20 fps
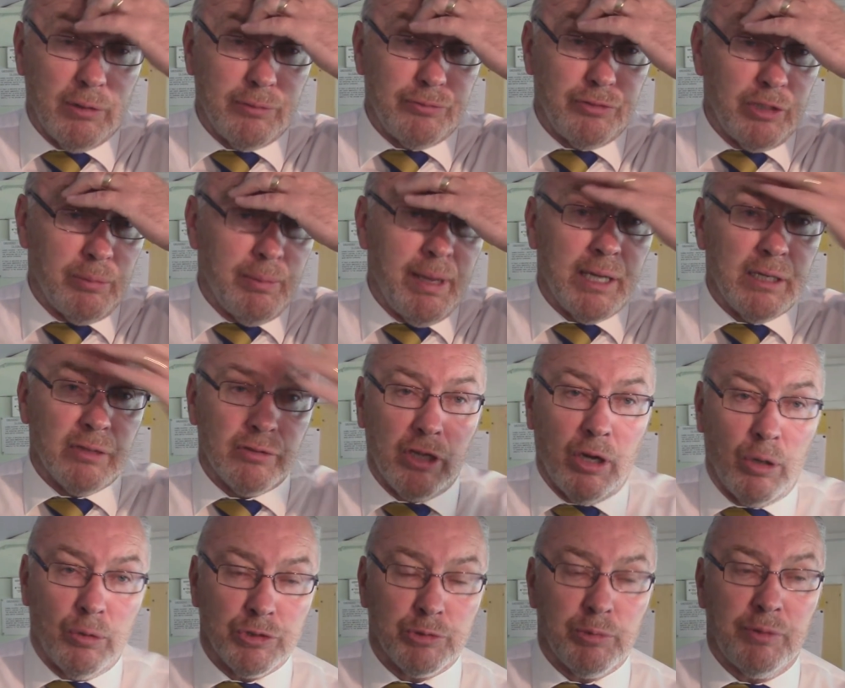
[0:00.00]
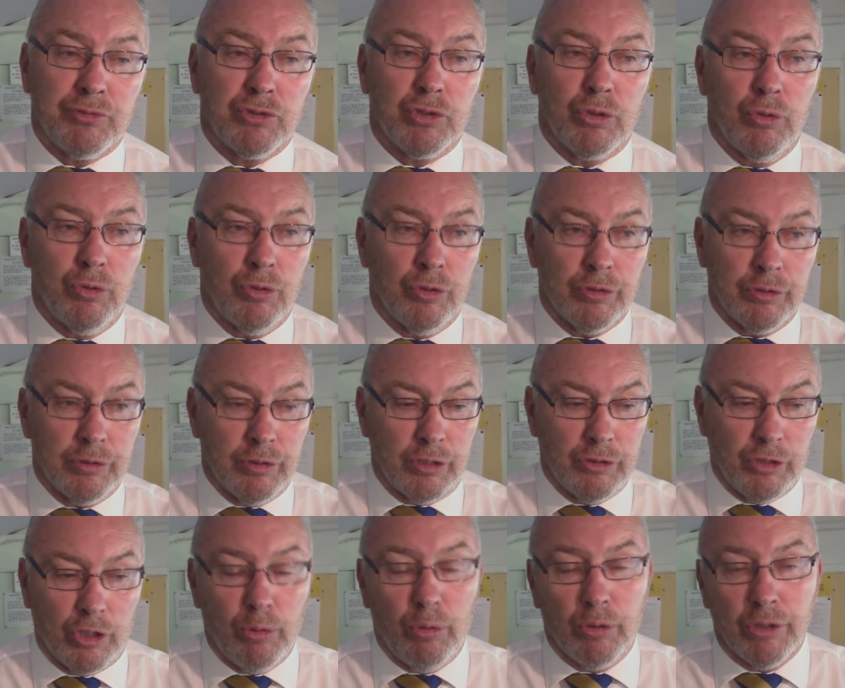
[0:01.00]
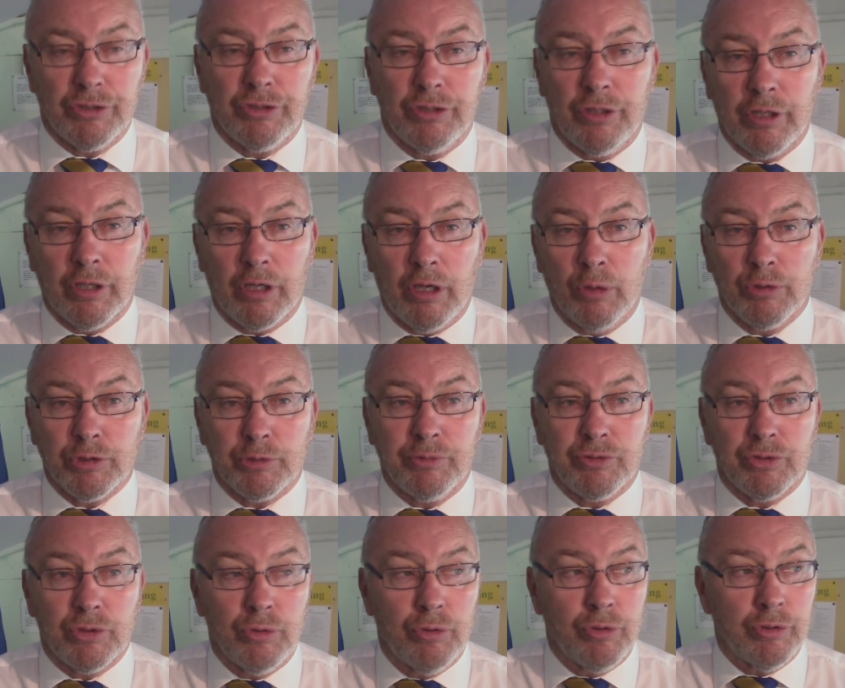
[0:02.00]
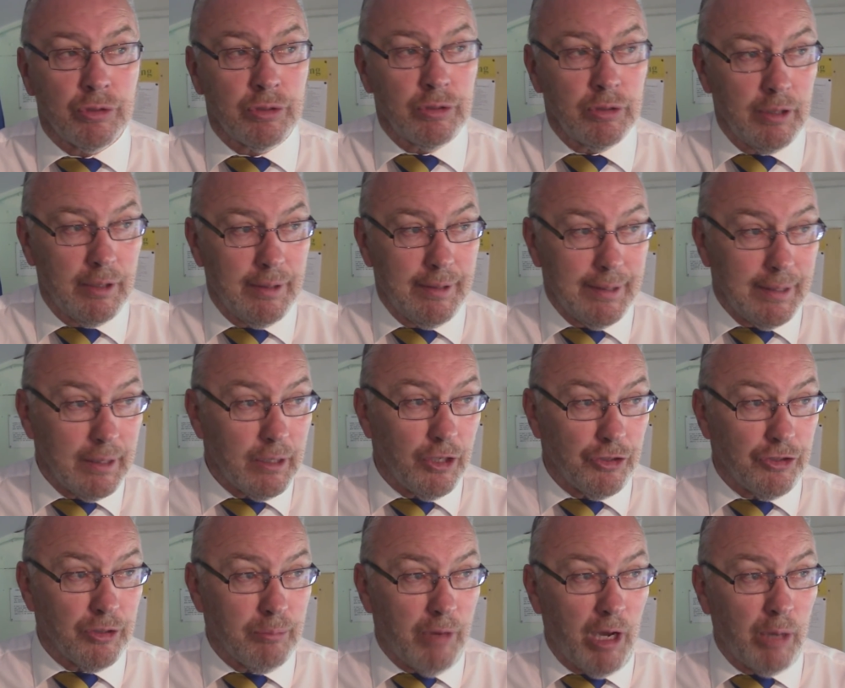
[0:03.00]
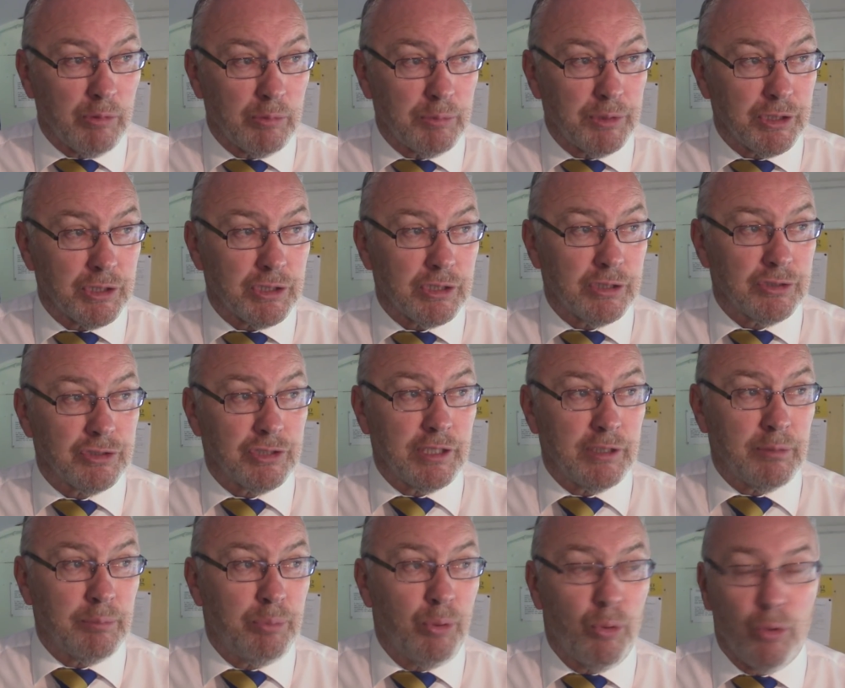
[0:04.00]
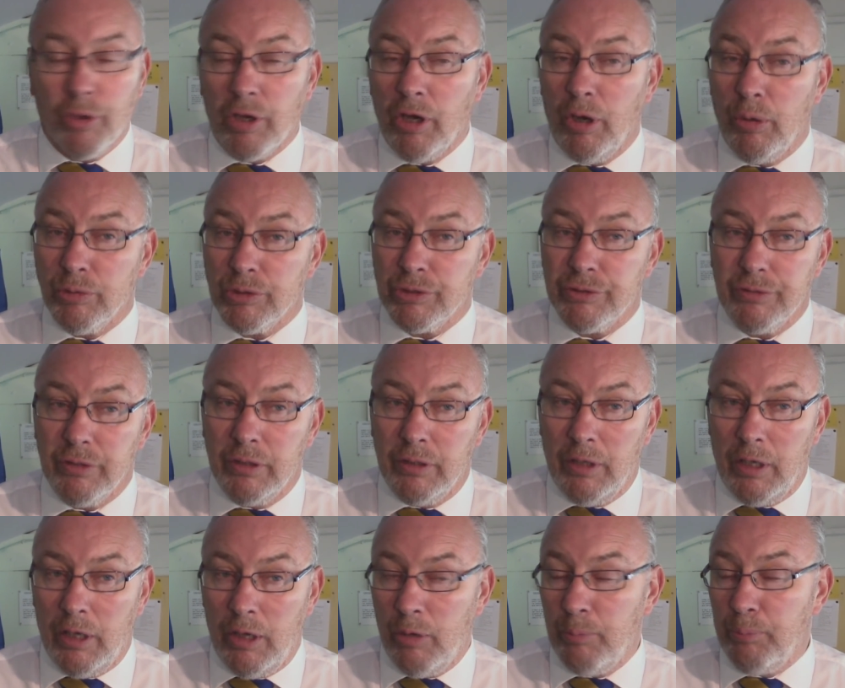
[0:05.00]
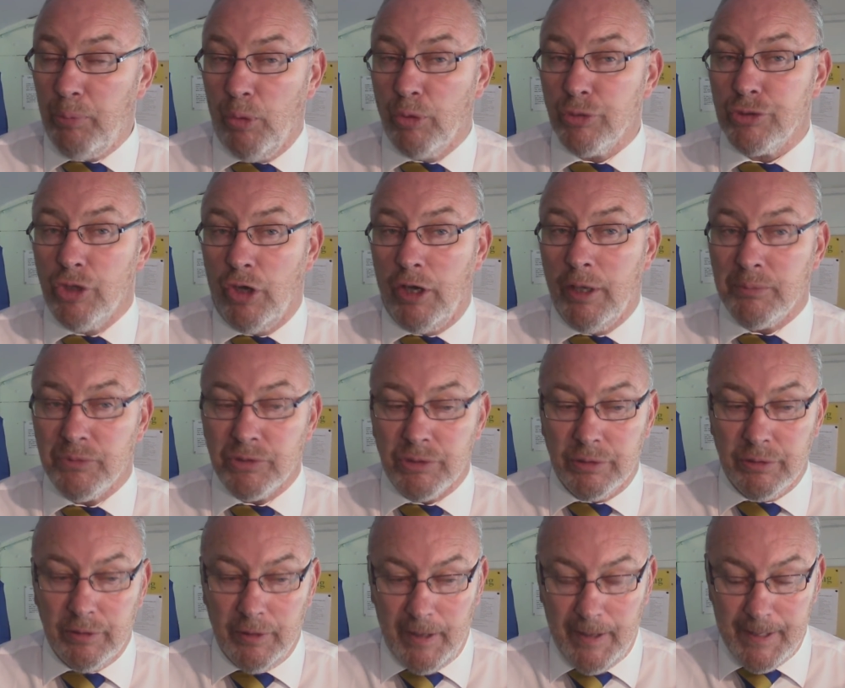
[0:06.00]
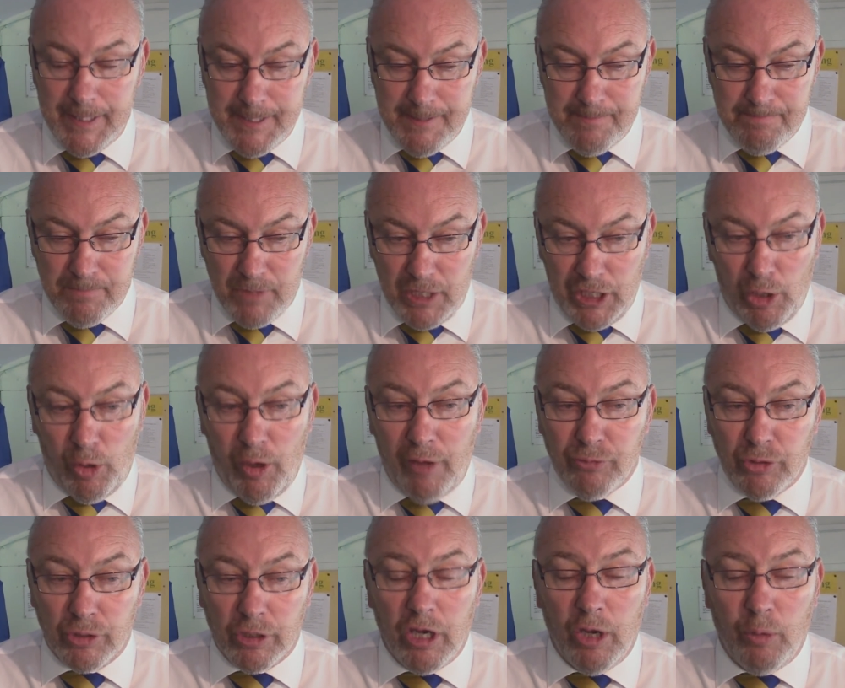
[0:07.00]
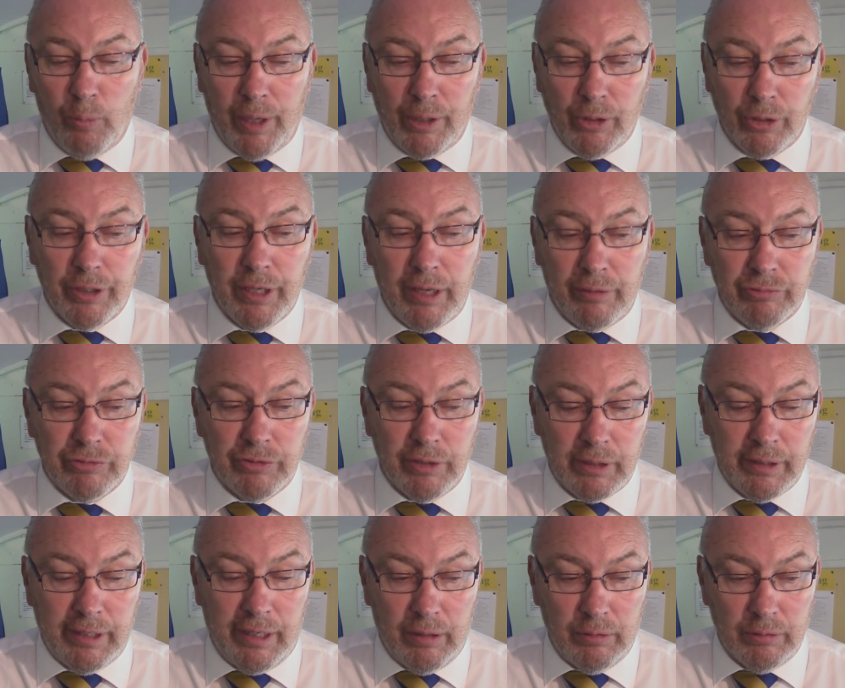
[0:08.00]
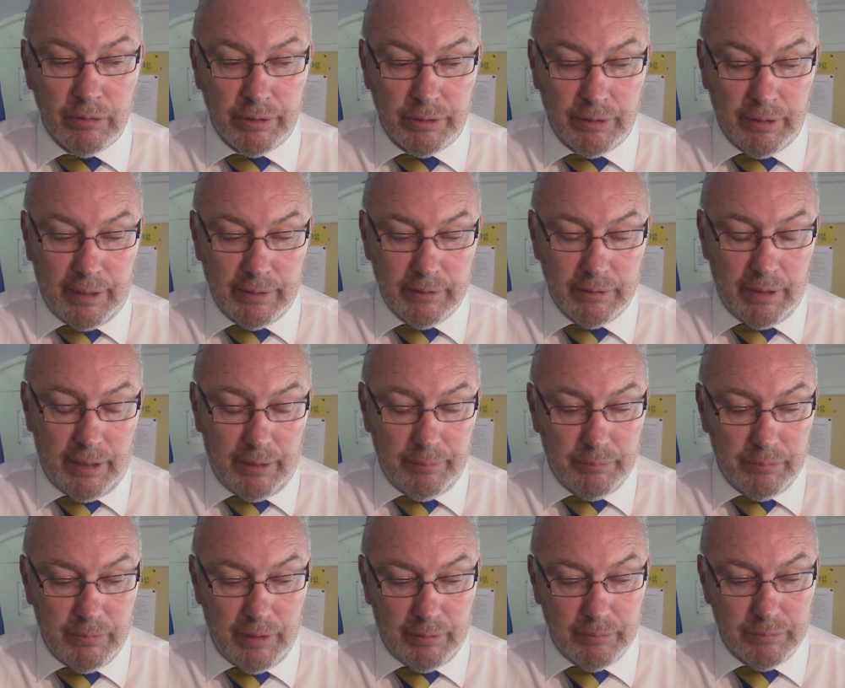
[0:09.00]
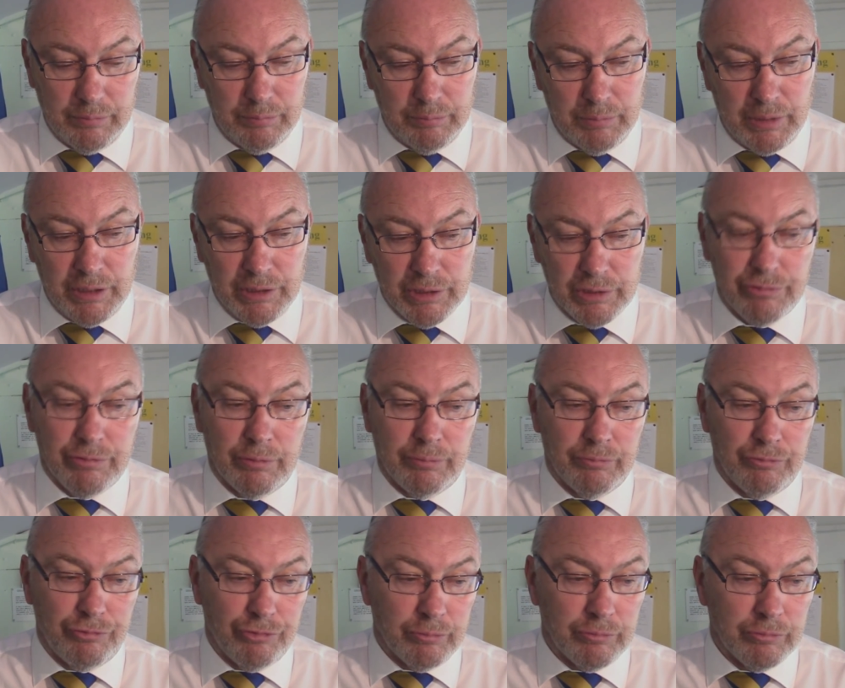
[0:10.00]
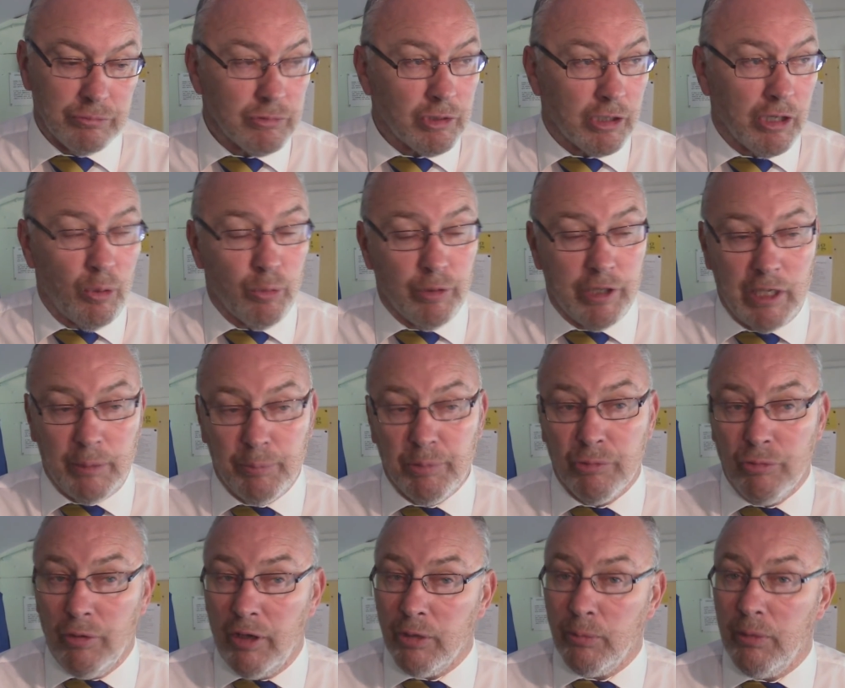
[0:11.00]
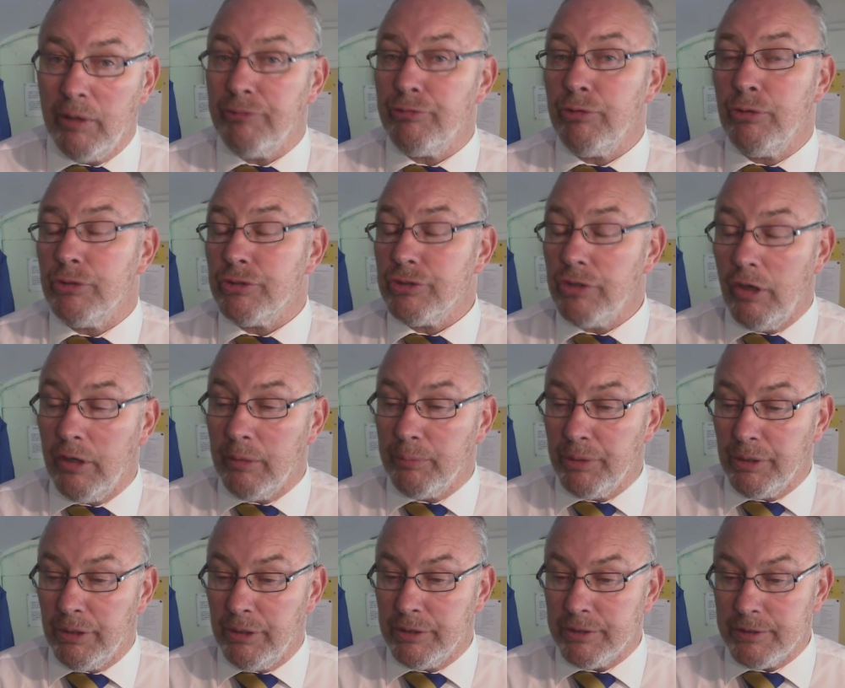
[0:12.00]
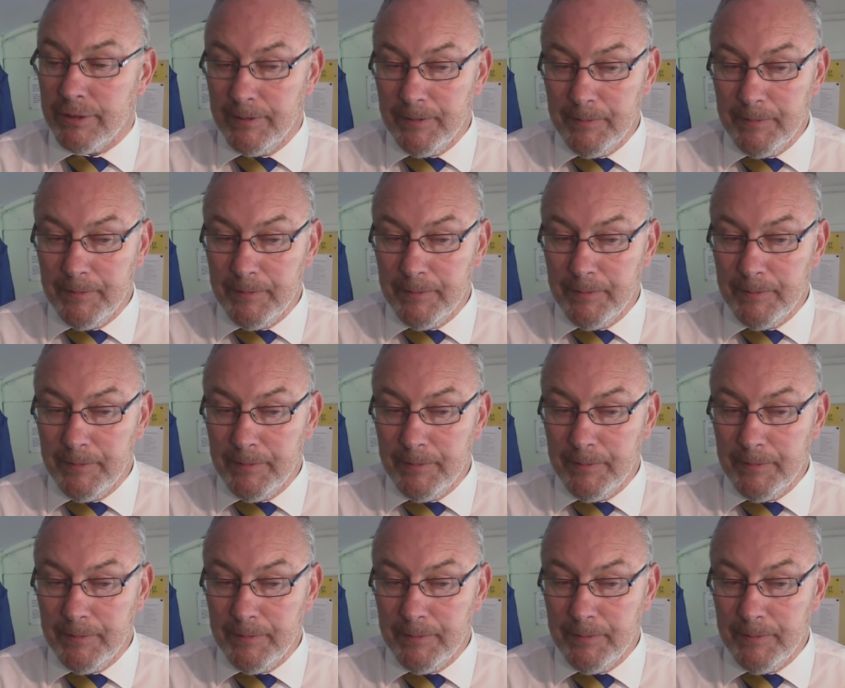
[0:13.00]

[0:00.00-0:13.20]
for the amount of goals we've scored and the quality of the goals we've scored. And at the moment we're just conceding poor goals at poor times. And I've got to go away and look at everything now, and that means from the goalkeeper right the way through the side, because